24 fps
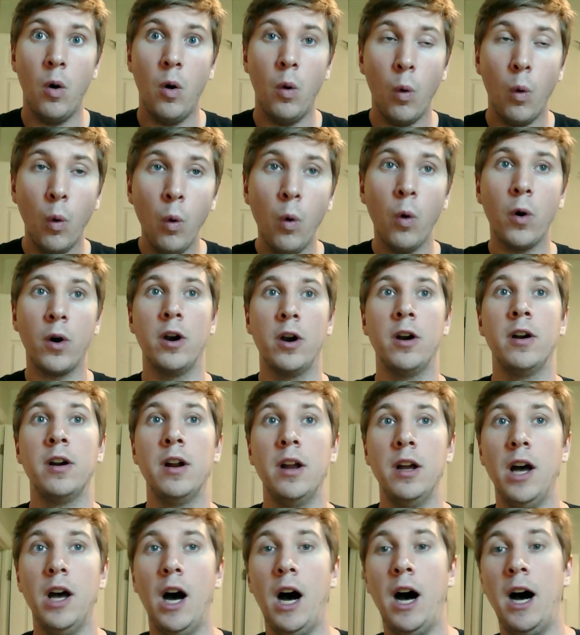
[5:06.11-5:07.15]
Or
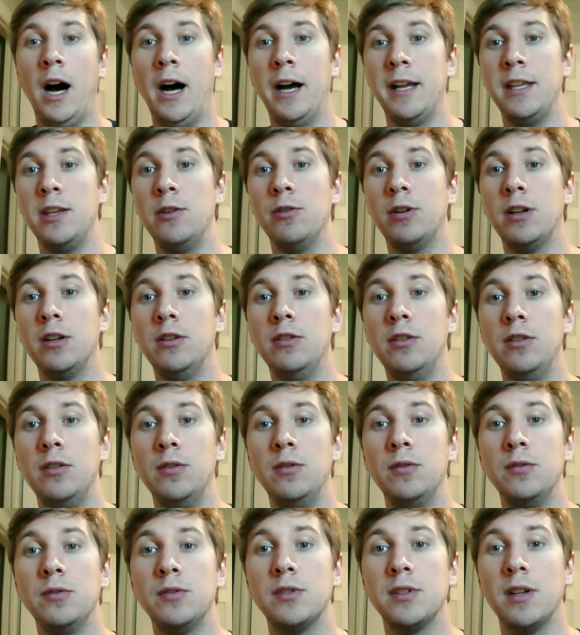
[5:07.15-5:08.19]
you can
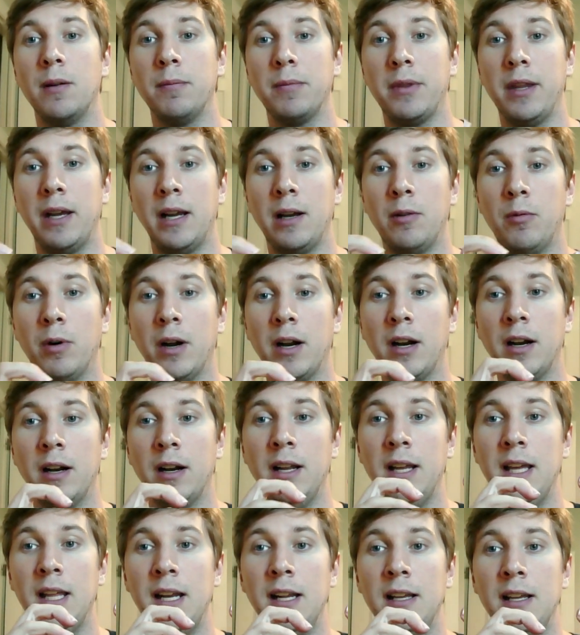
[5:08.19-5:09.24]
do something where
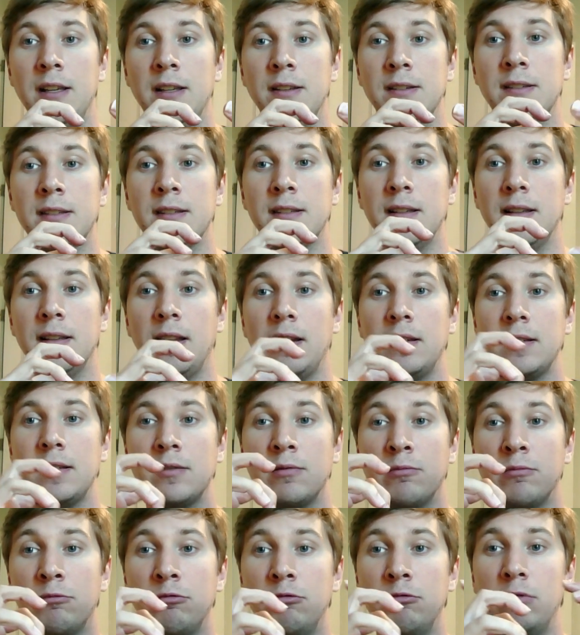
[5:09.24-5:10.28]
it is
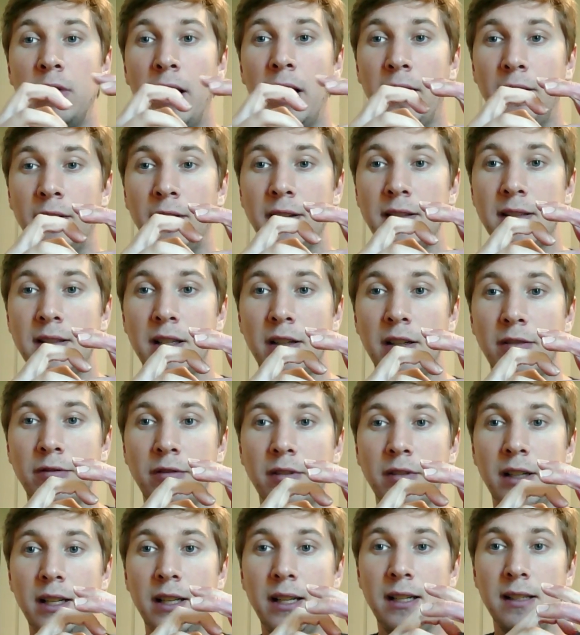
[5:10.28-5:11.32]
it's
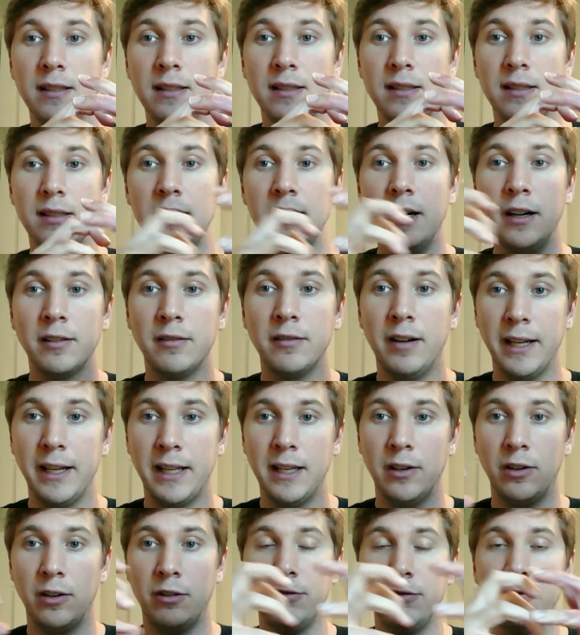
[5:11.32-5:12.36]
relatively snug, like
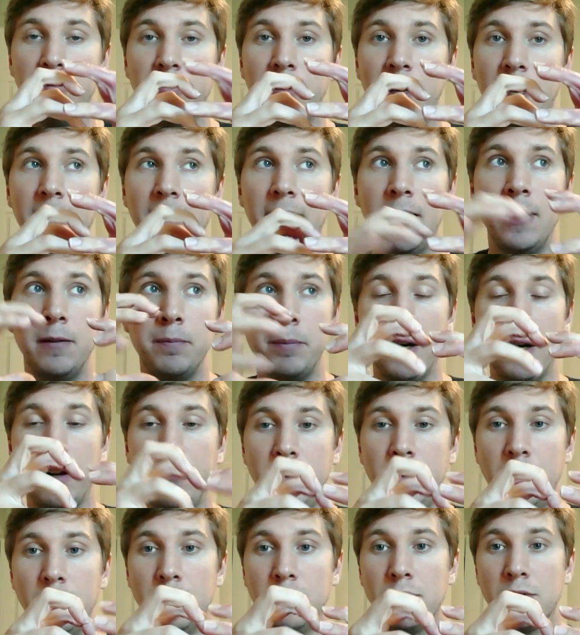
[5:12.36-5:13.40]
it'll fit in, but if
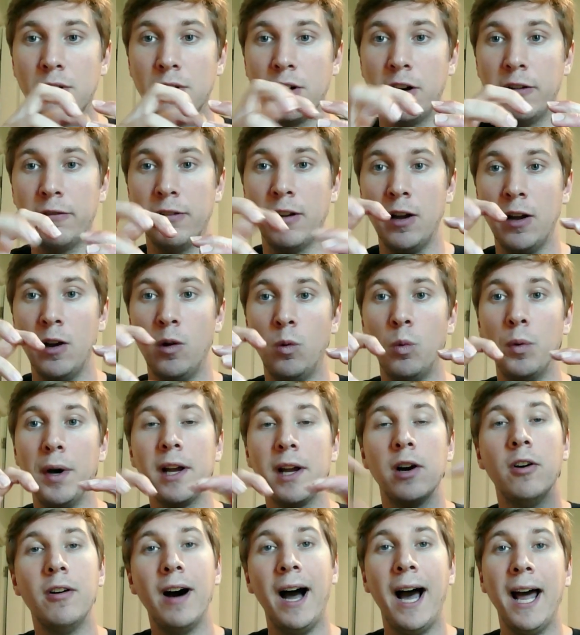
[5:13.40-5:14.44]
you sort of
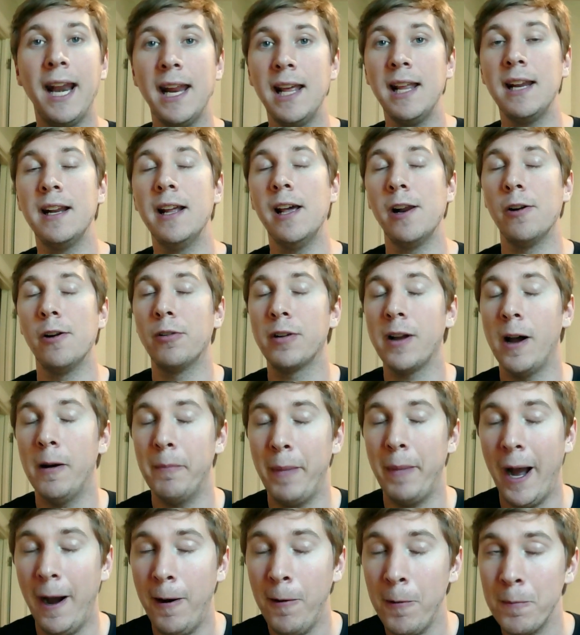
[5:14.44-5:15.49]
wiggle at it, it'll come
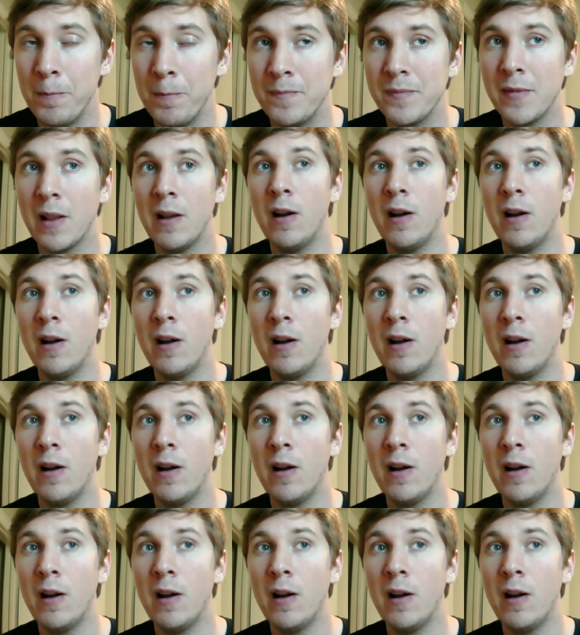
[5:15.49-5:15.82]
out.